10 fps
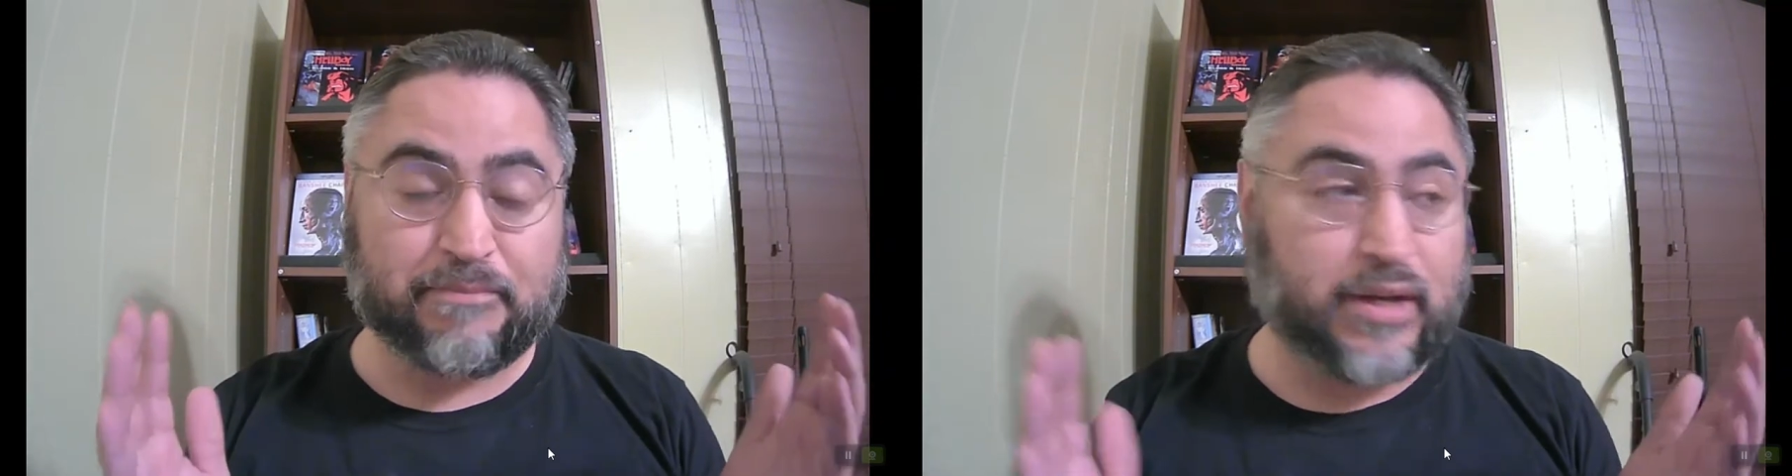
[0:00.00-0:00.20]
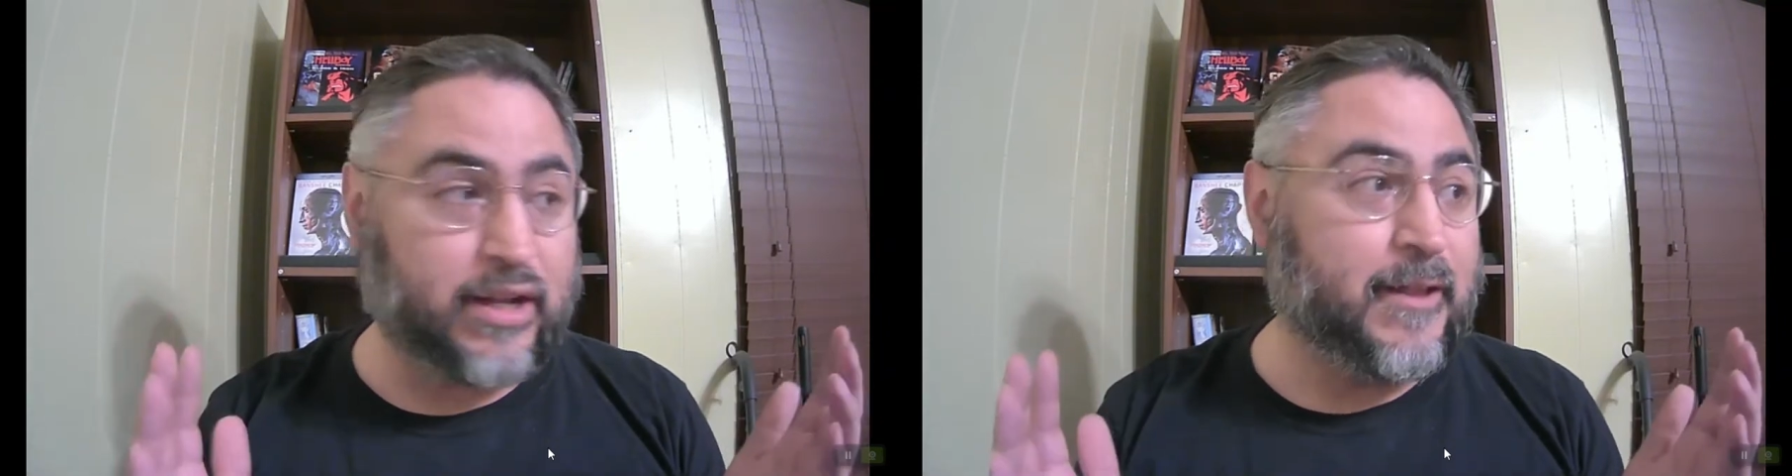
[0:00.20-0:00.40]

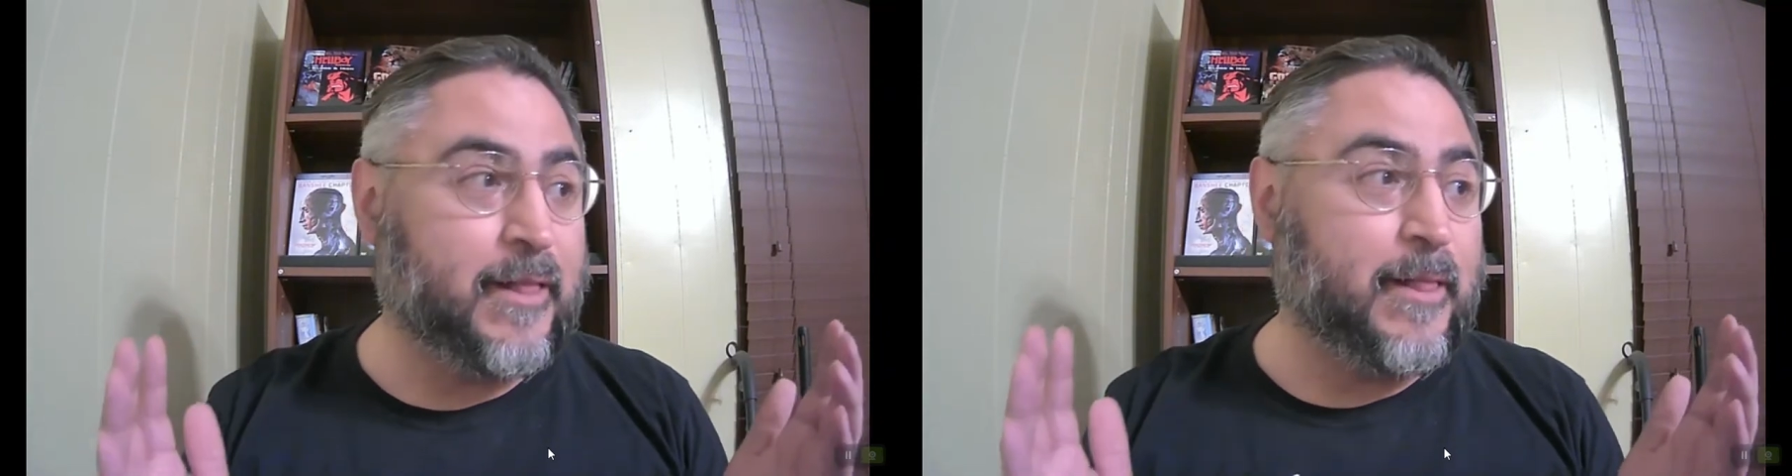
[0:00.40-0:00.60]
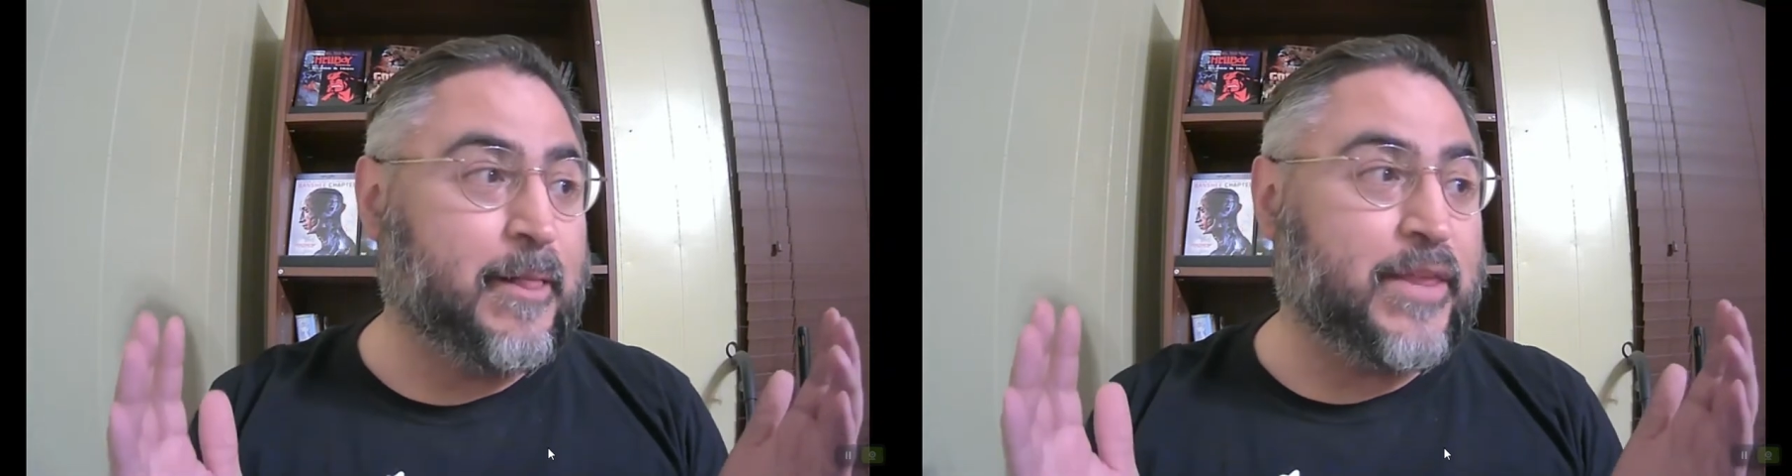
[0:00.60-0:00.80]
but
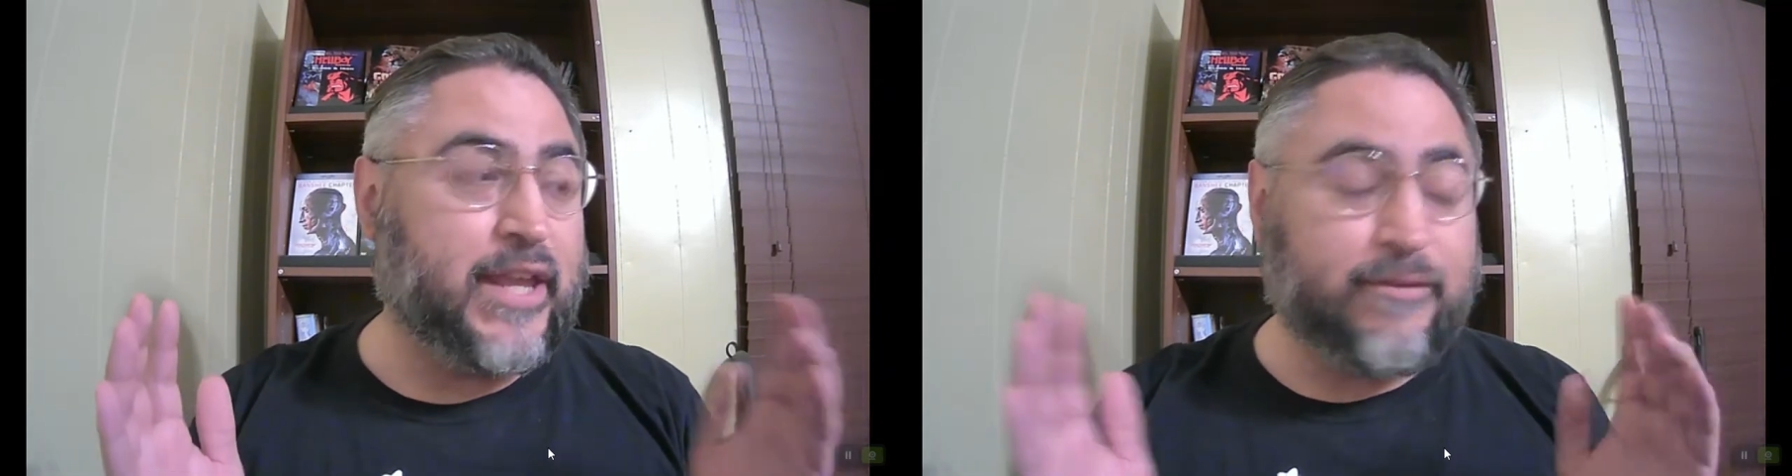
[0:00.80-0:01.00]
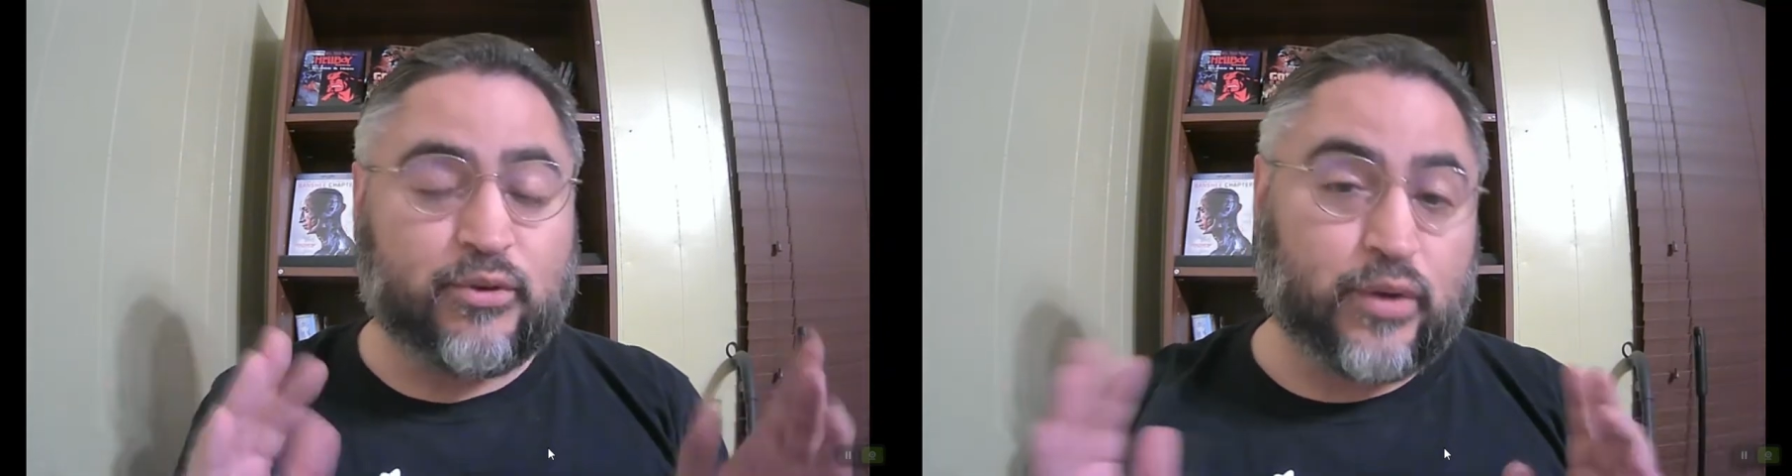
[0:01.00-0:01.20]

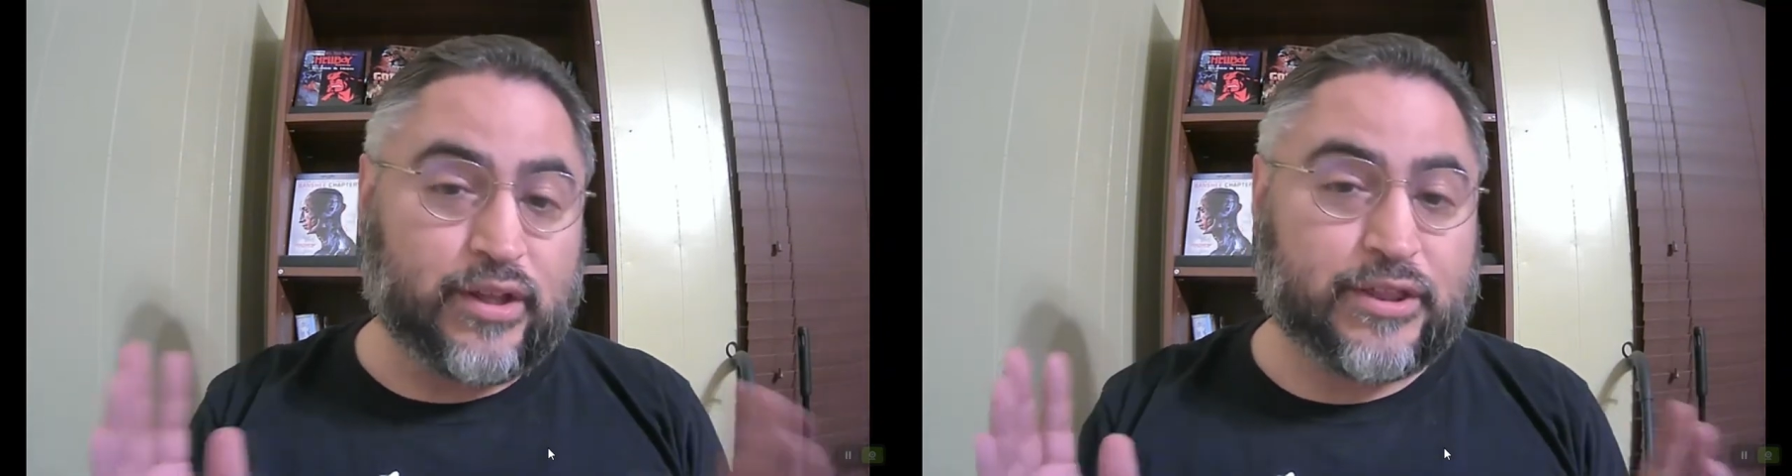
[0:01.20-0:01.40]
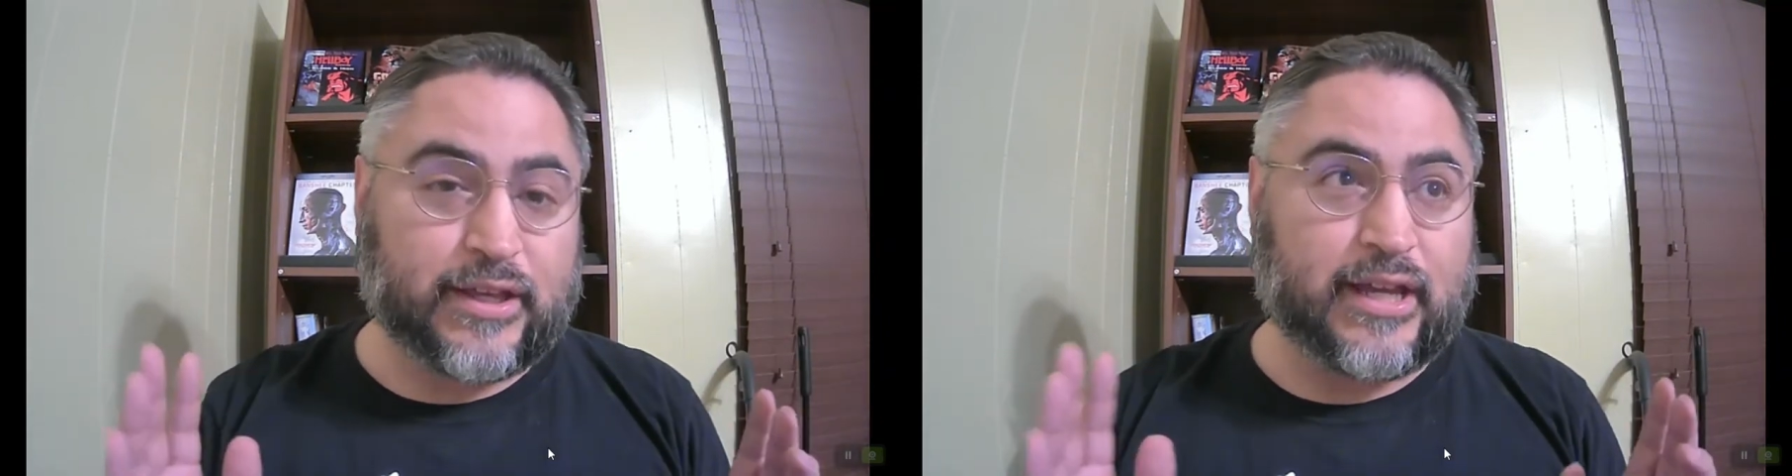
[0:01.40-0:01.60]
even
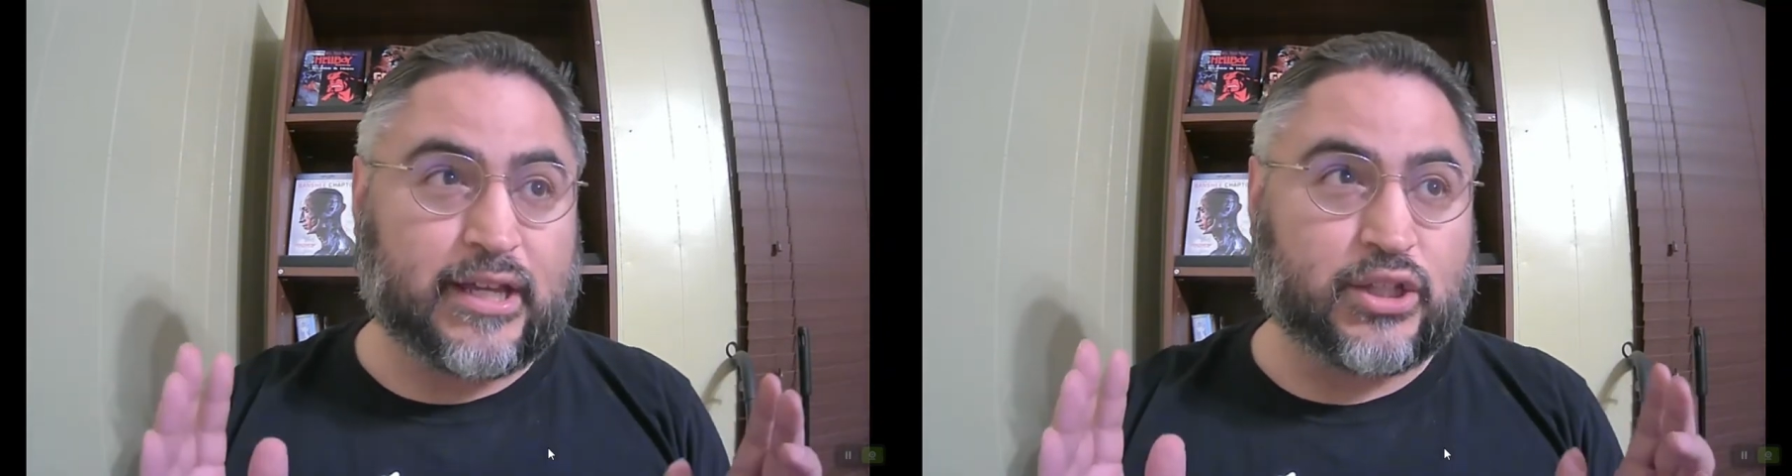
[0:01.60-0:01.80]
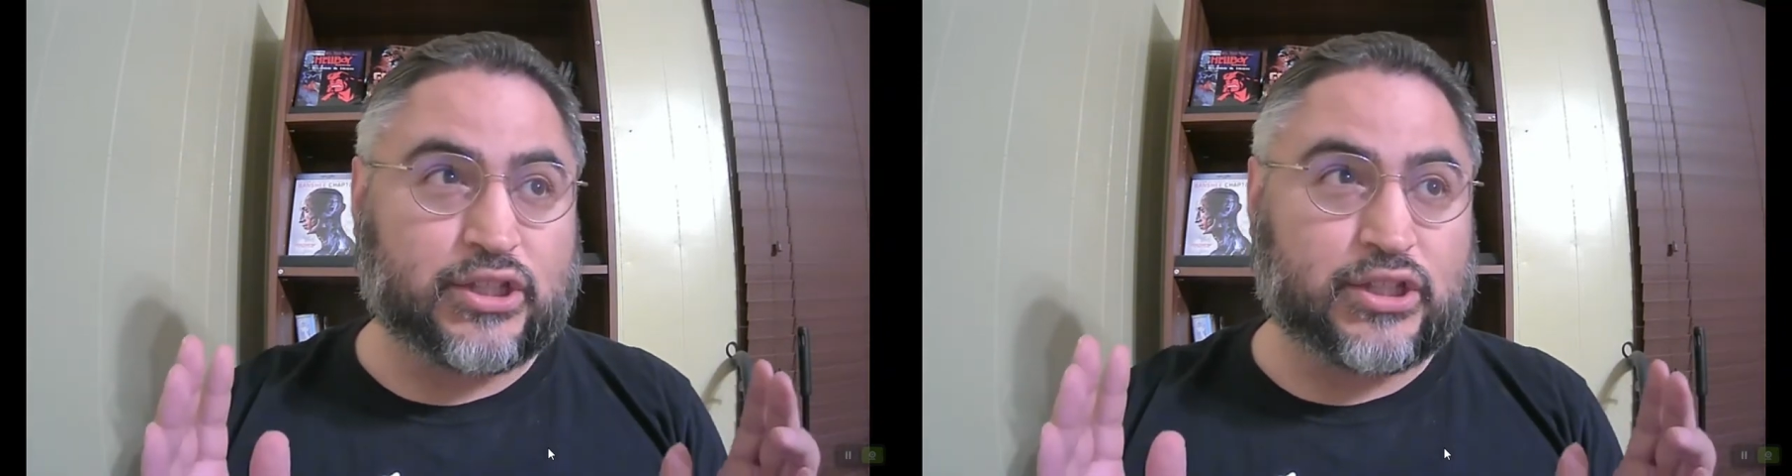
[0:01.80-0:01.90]
with I